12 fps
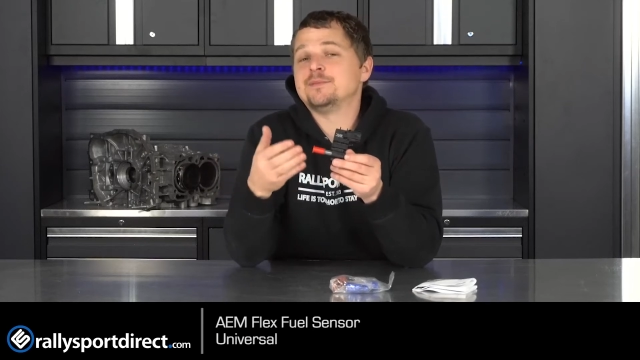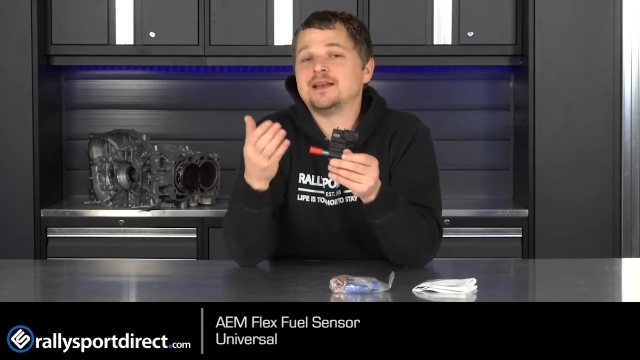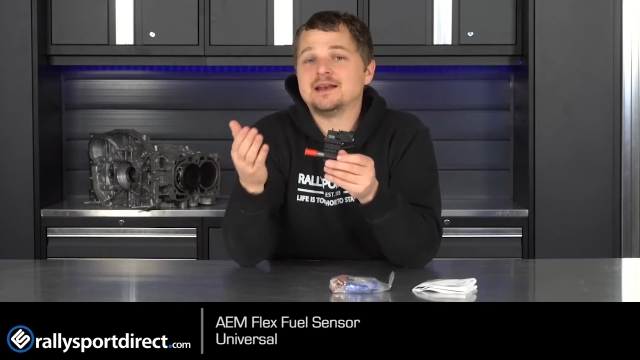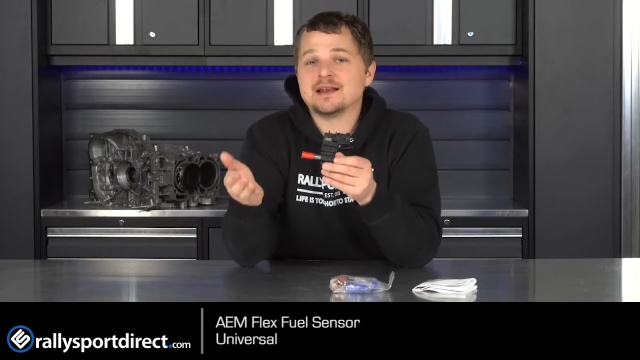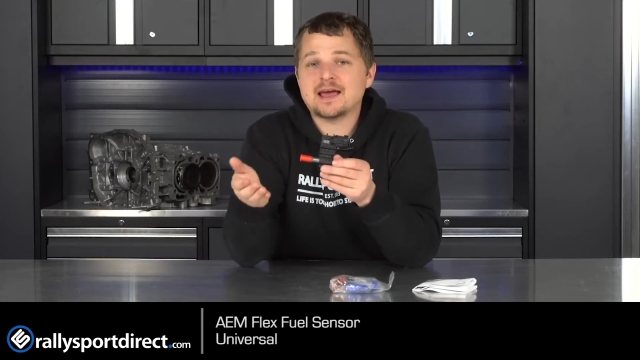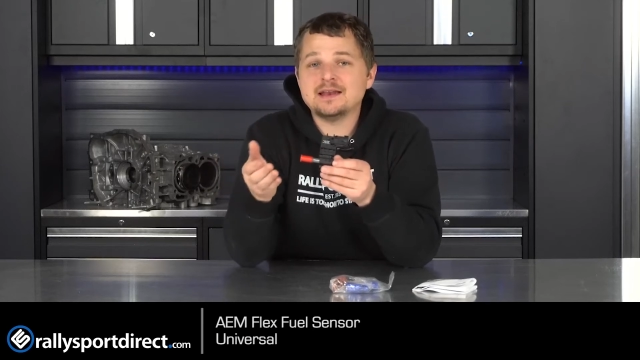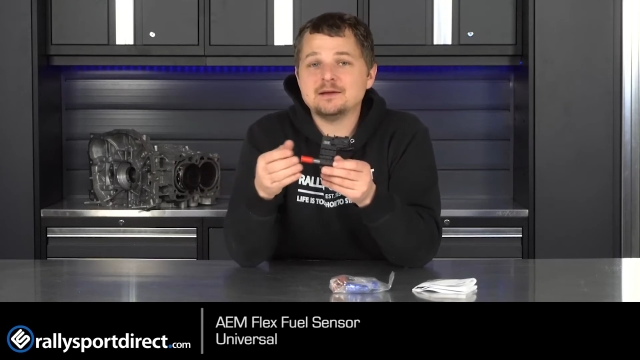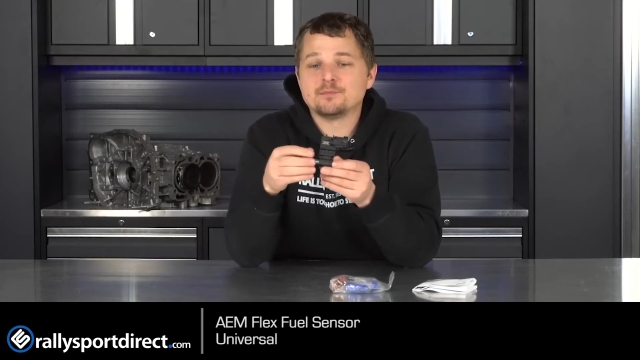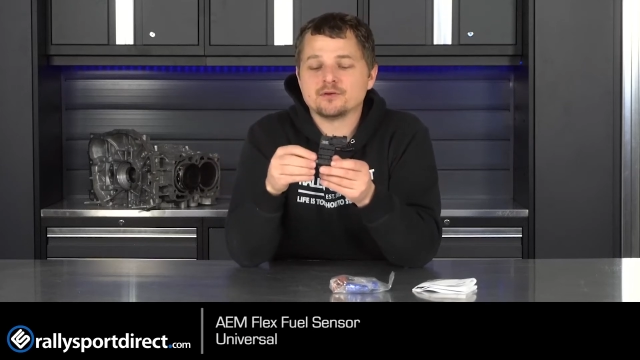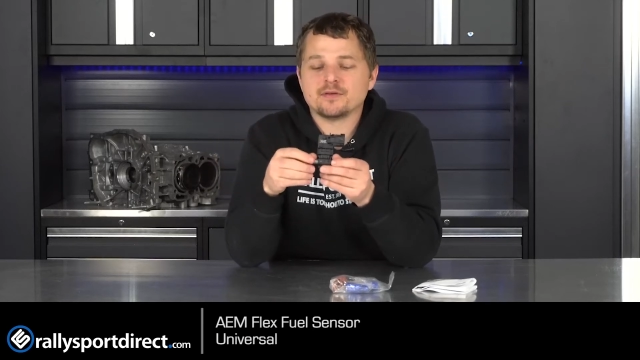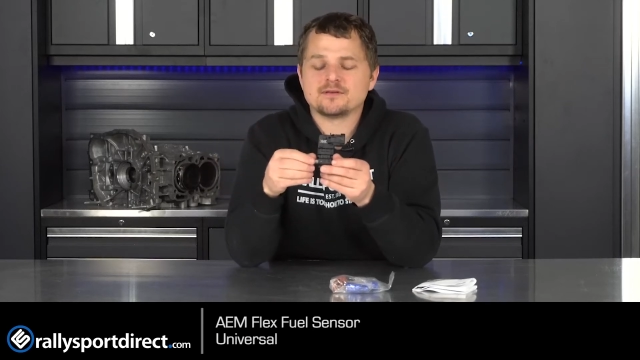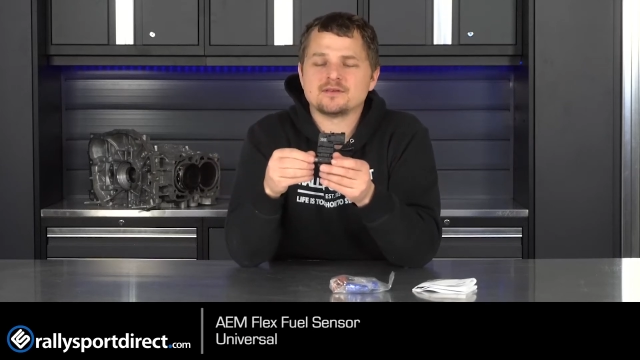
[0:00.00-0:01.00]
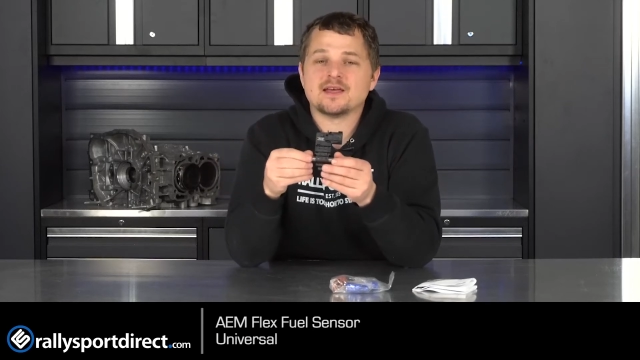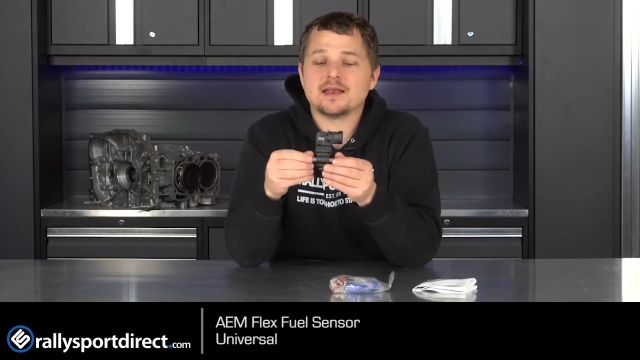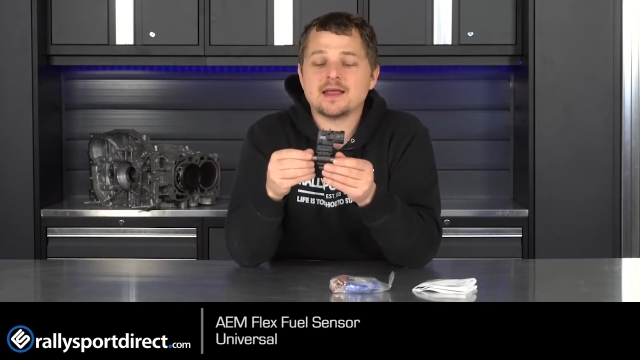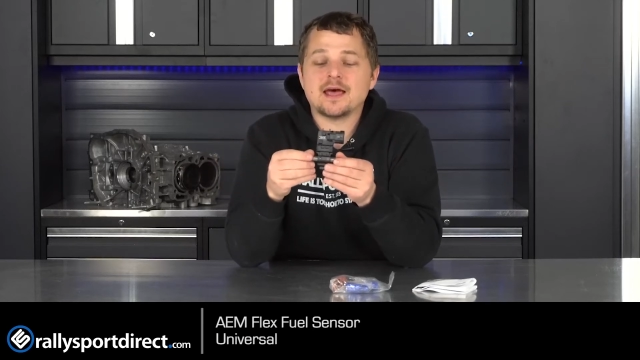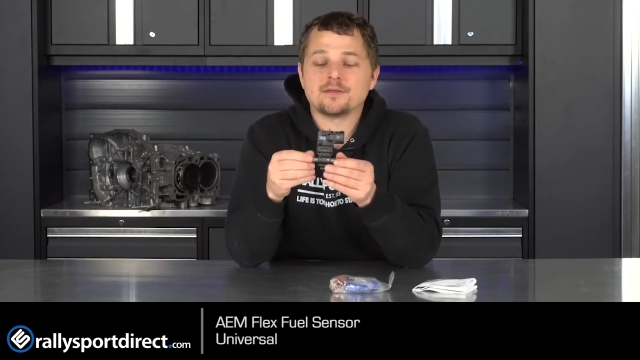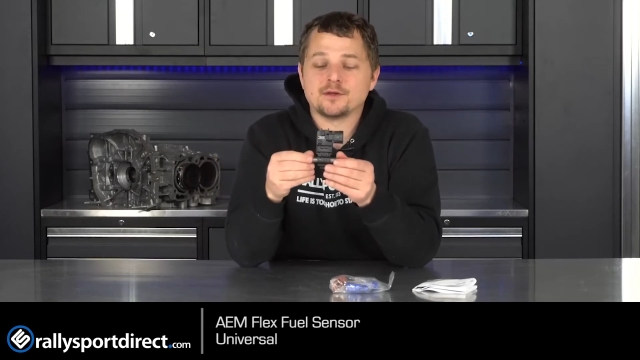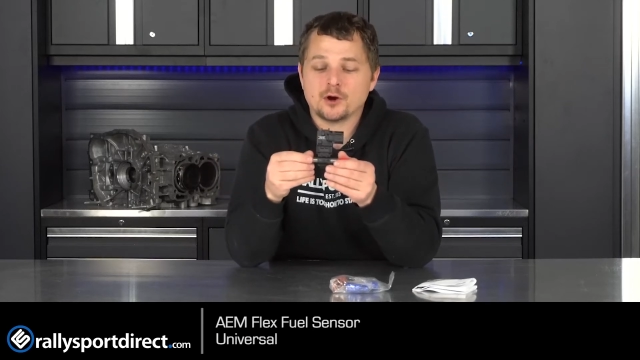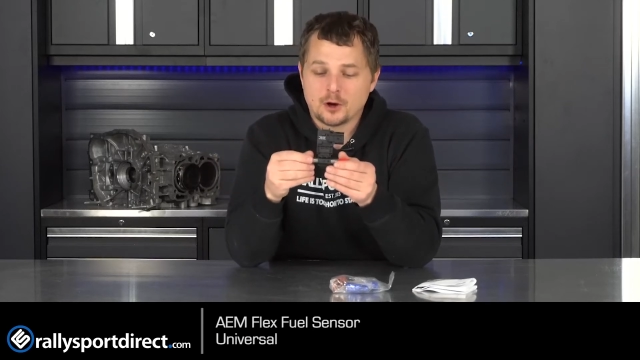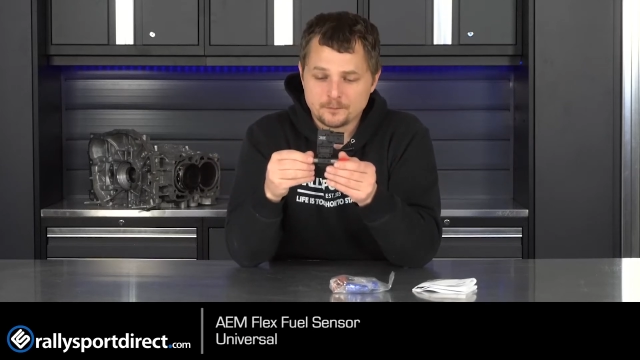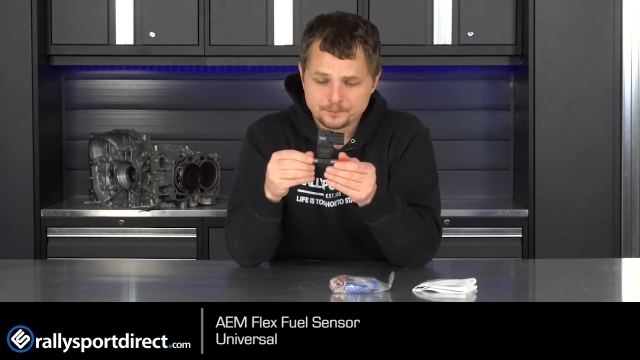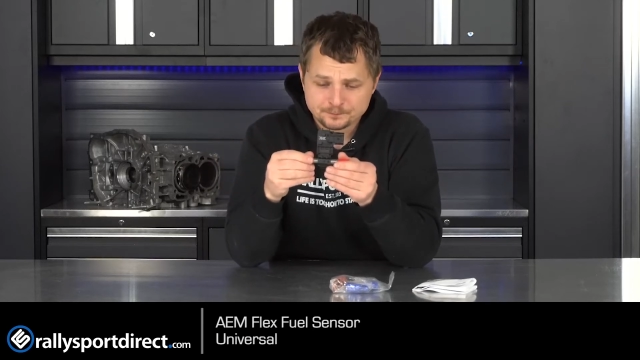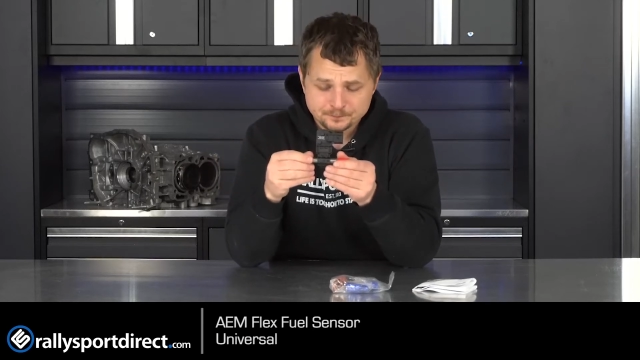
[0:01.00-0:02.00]
meaning 90%
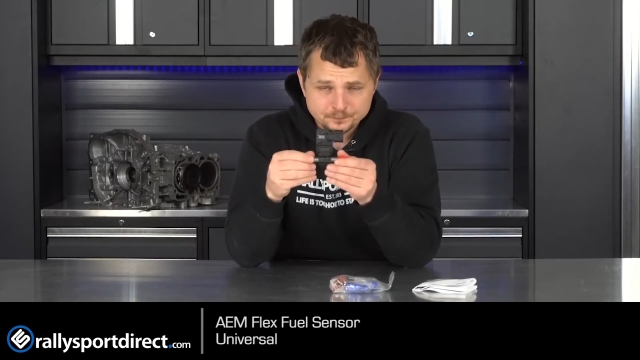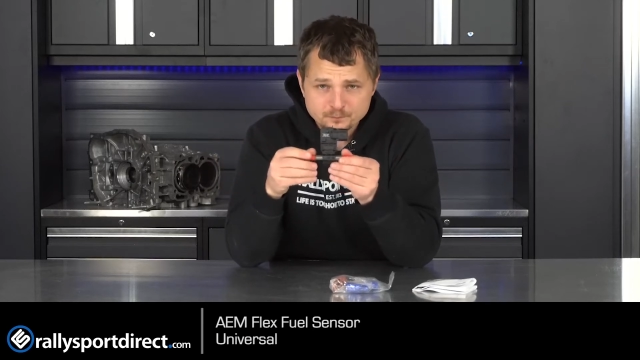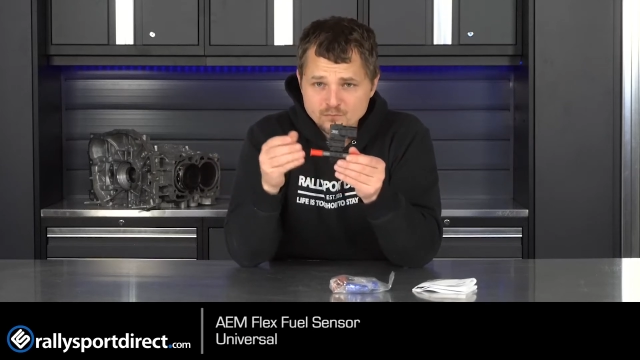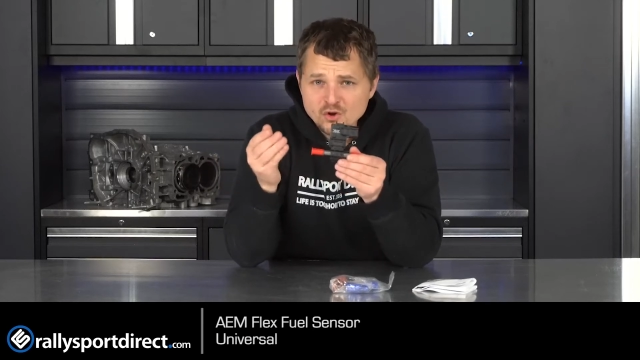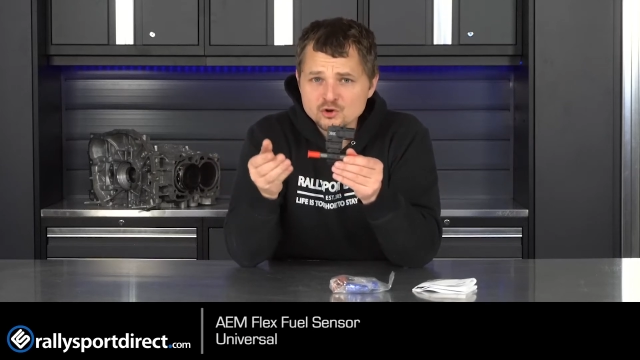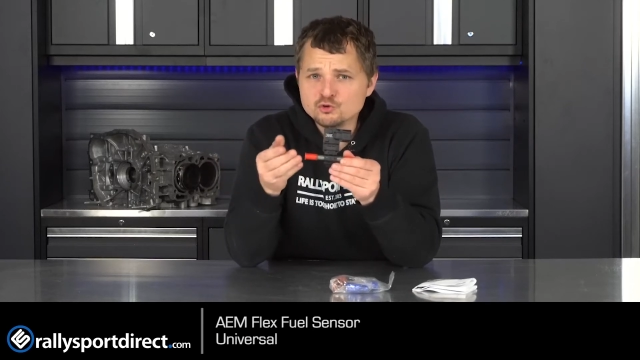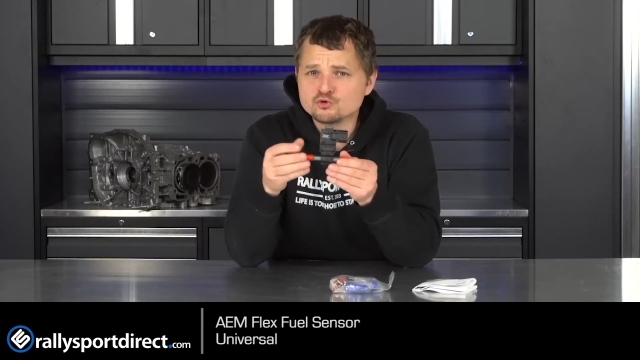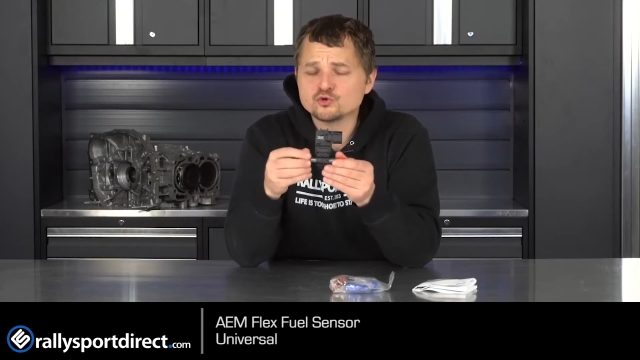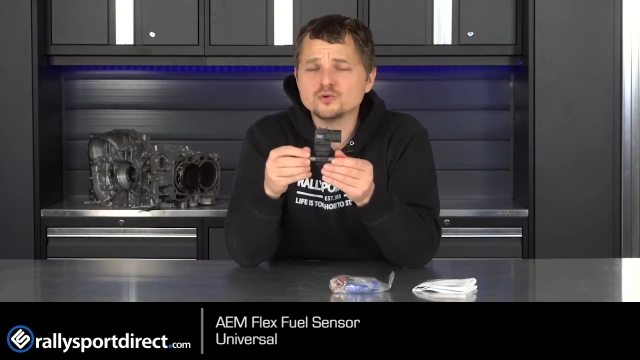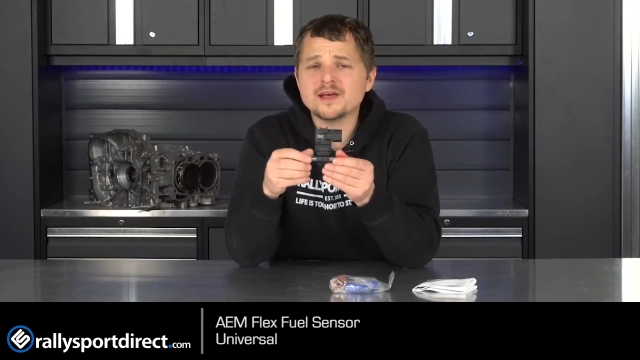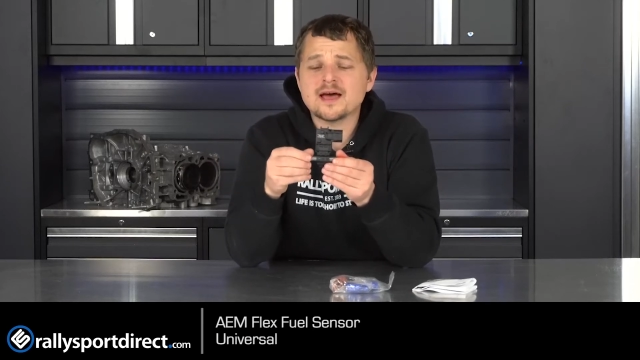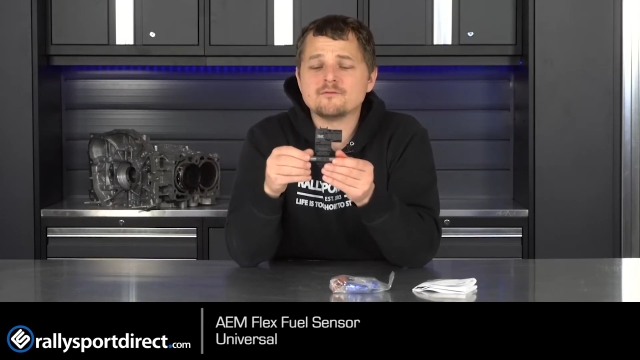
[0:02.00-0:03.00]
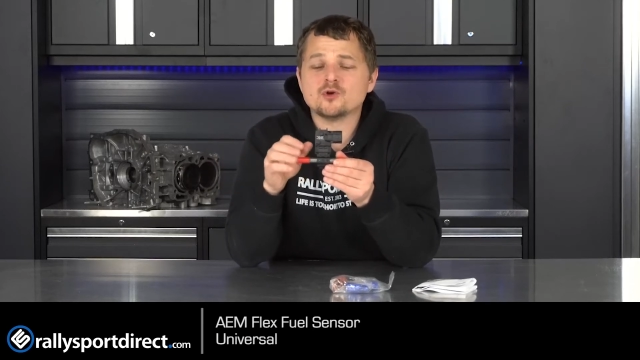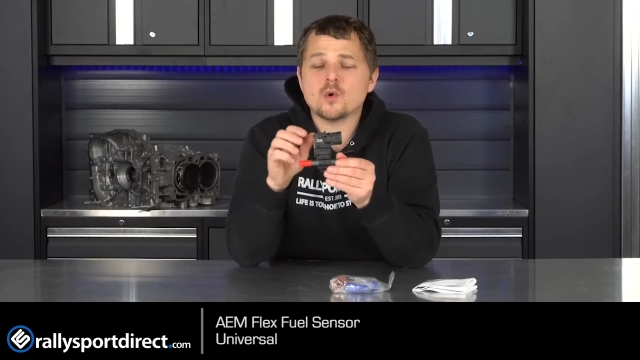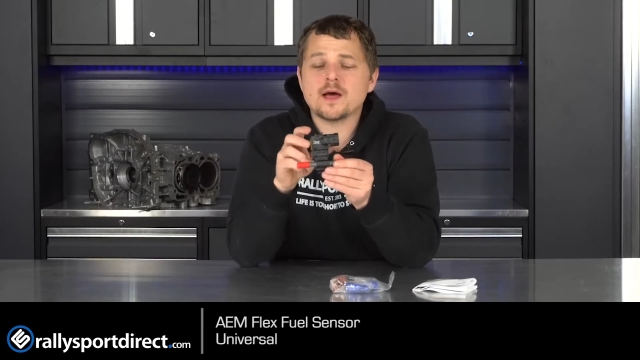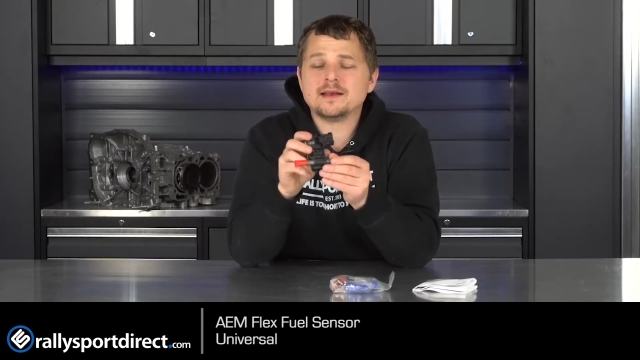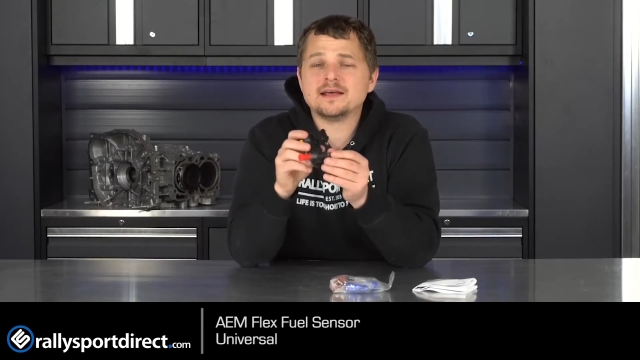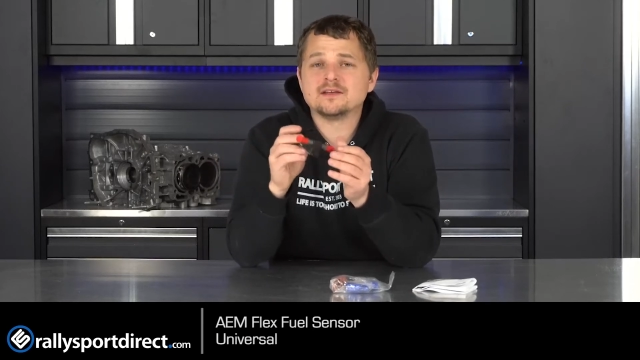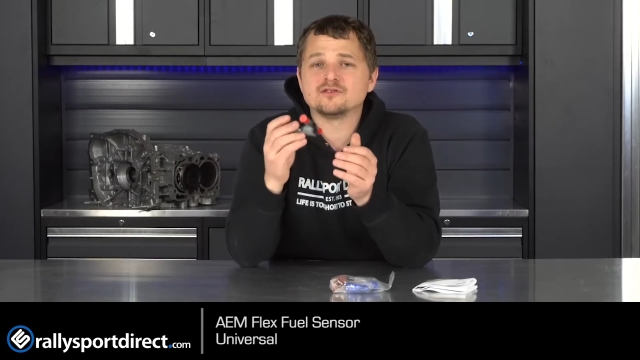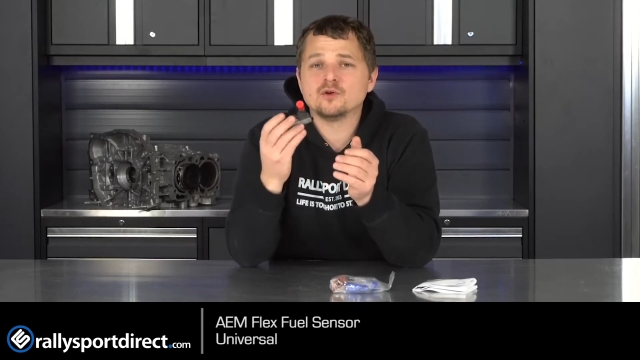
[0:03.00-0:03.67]
ethanol you truly have no idea.